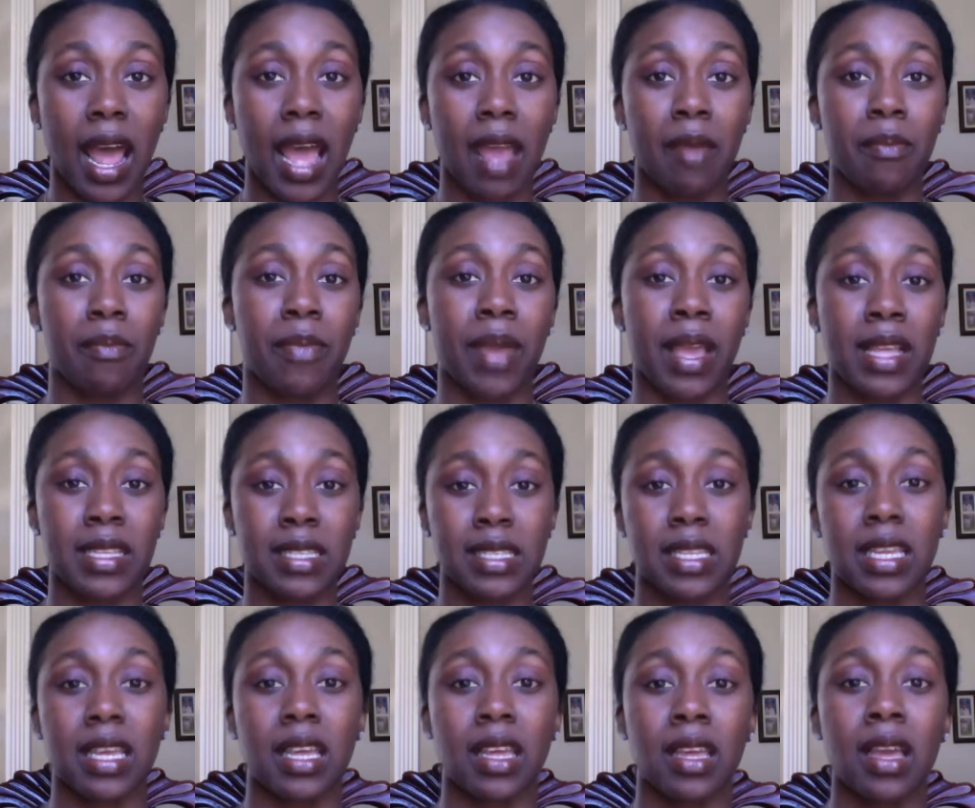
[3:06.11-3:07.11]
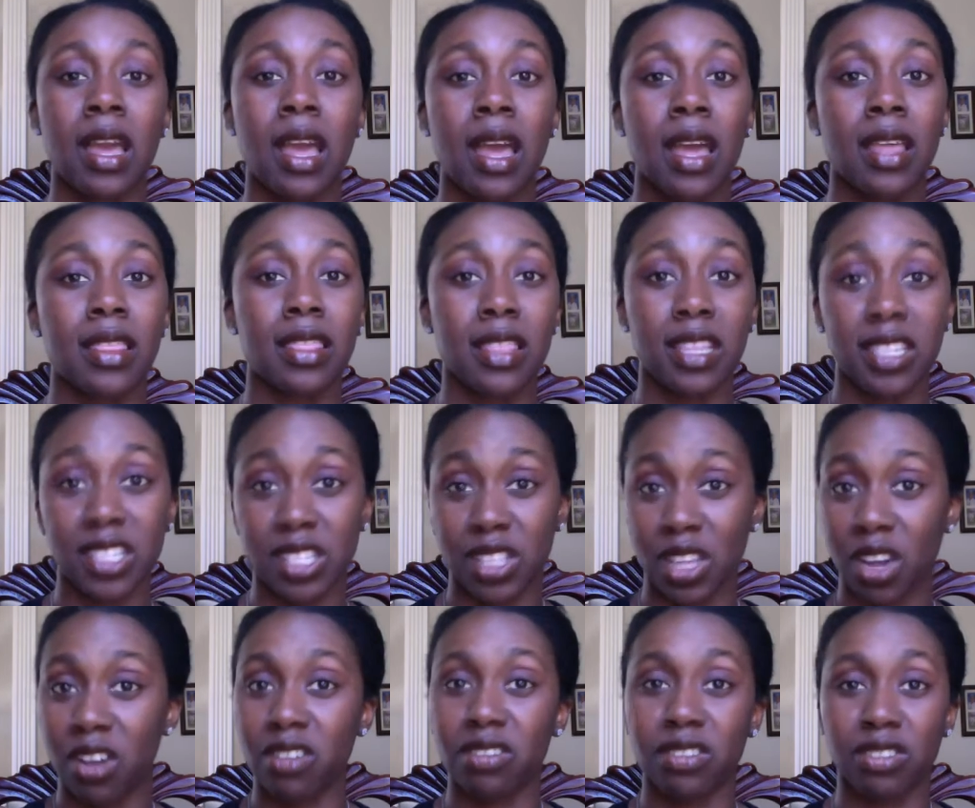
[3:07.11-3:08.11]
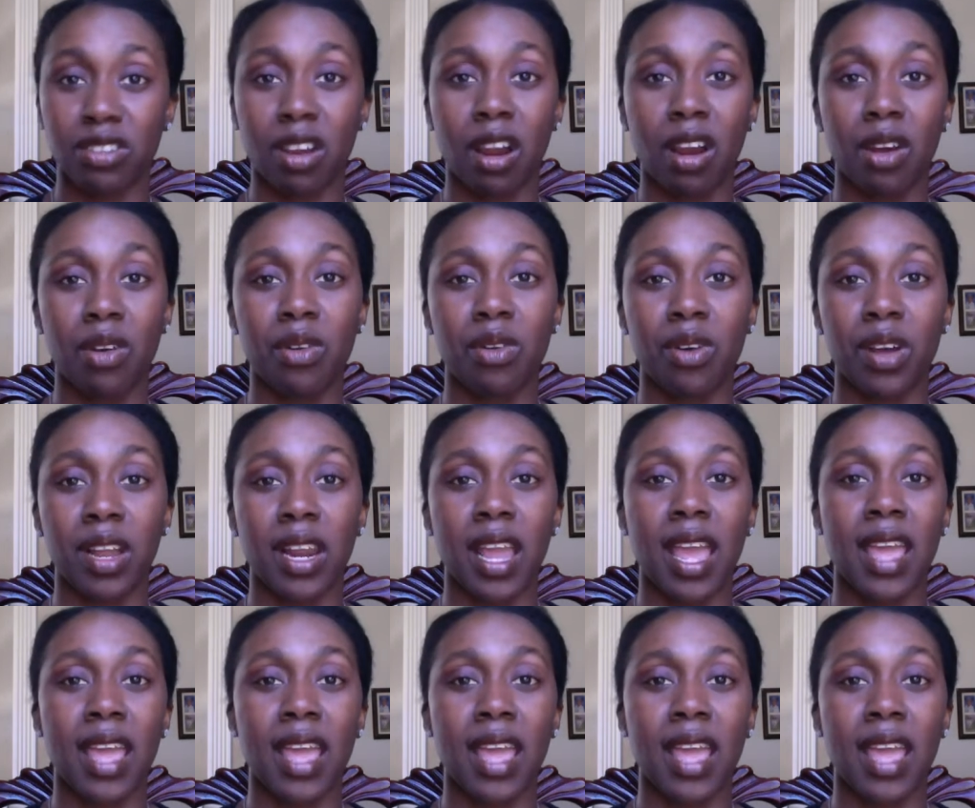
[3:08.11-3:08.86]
I am basing this 3rd star on,